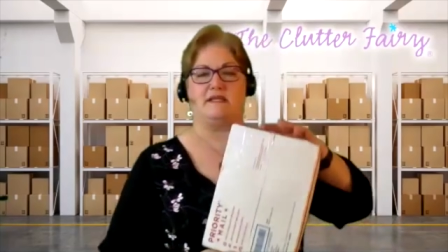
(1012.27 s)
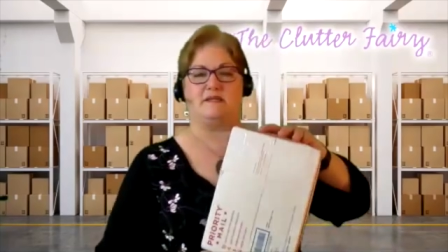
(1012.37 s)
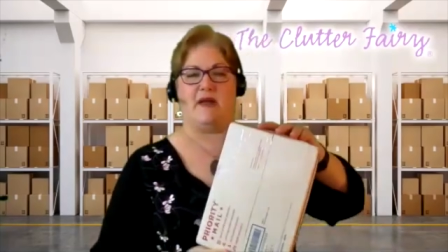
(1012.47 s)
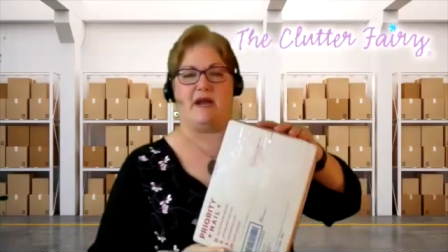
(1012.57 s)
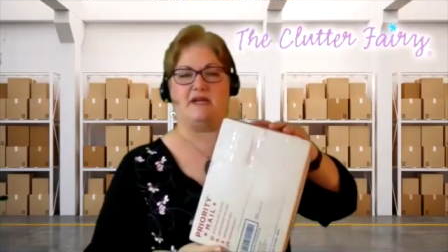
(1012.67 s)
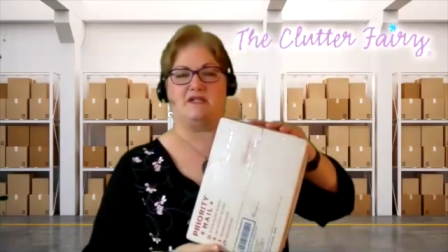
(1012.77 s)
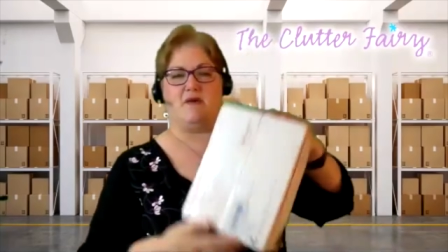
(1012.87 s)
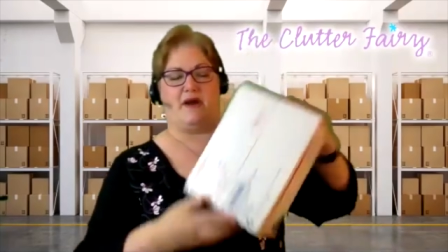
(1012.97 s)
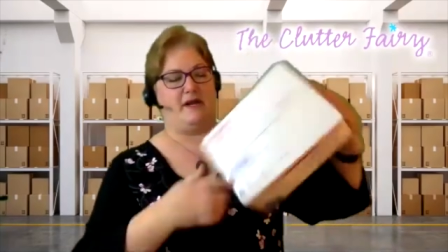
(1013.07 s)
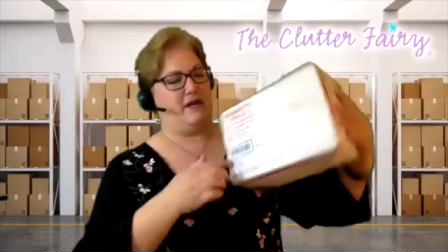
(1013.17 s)
this packaging
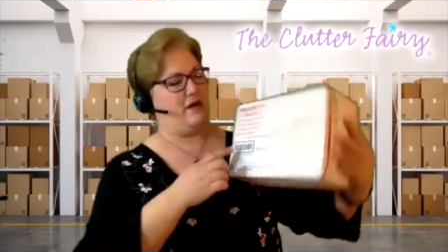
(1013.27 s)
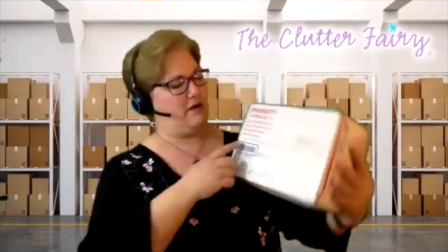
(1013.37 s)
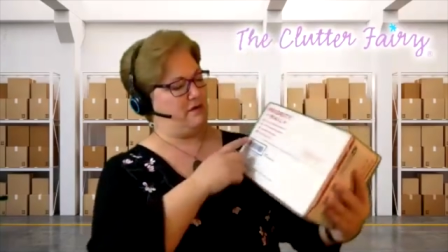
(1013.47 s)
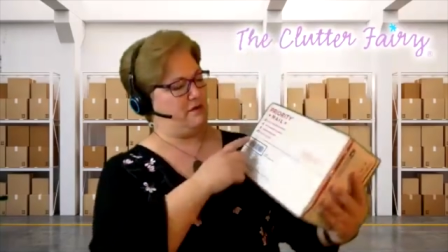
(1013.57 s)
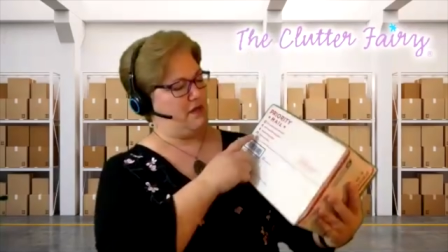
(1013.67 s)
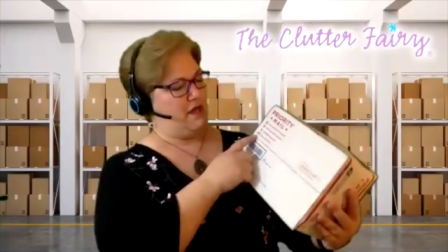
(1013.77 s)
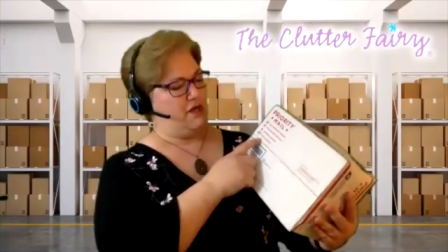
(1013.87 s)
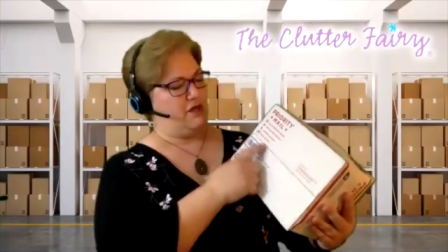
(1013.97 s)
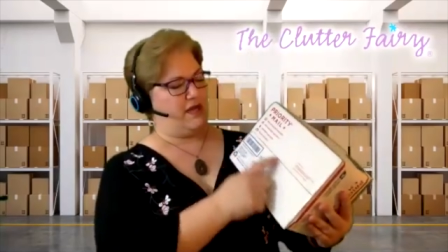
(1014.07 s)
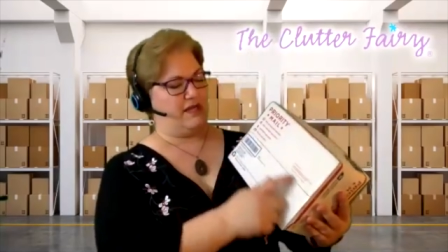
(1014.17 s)
right here,
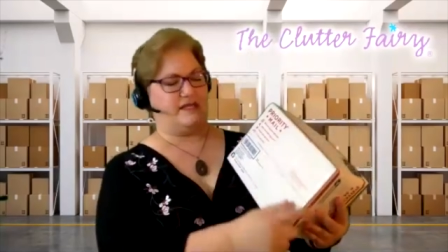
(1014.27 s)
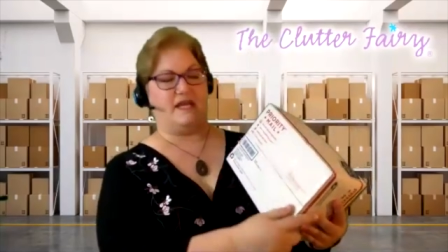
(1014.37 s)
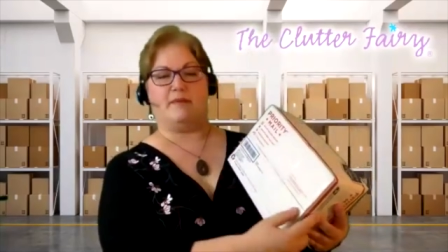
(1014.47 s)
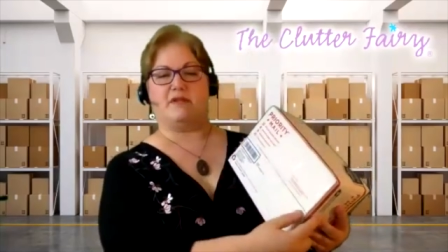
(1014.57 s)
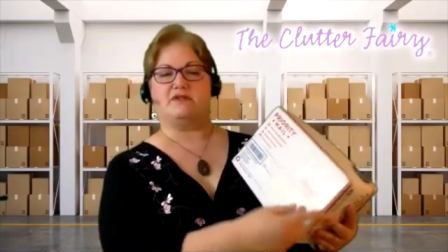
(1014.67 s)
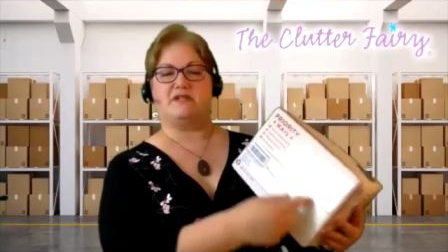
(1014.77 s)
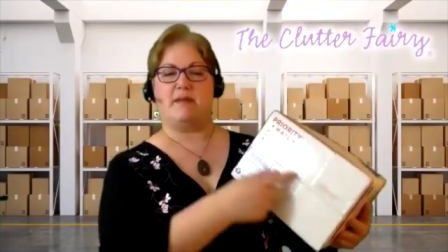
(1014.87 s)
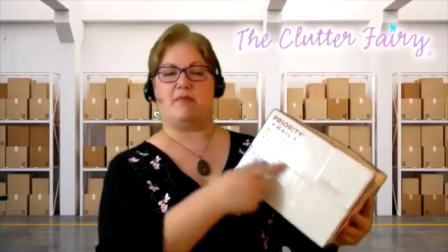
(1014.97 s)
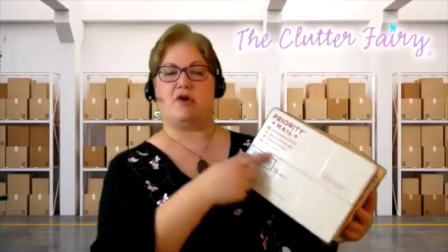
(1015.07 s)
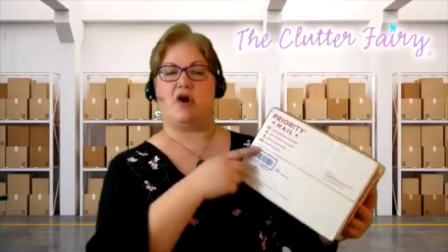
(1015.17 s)
you can't see it, but there's
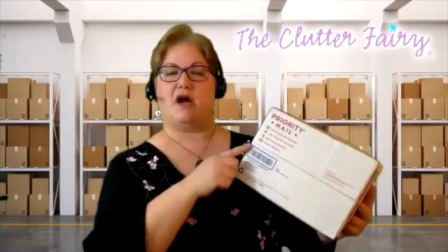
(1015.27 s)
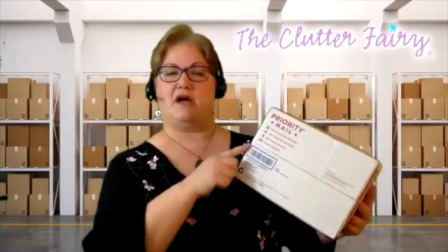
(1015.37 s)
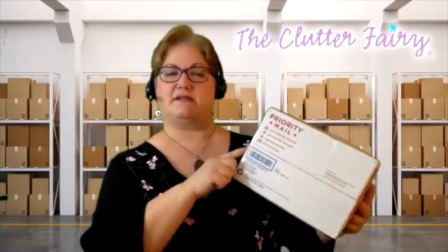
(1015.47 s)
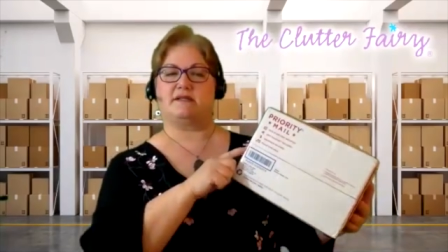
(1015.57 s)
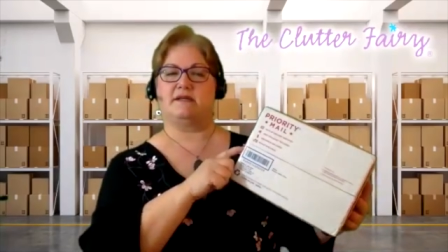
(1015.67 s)
tape across.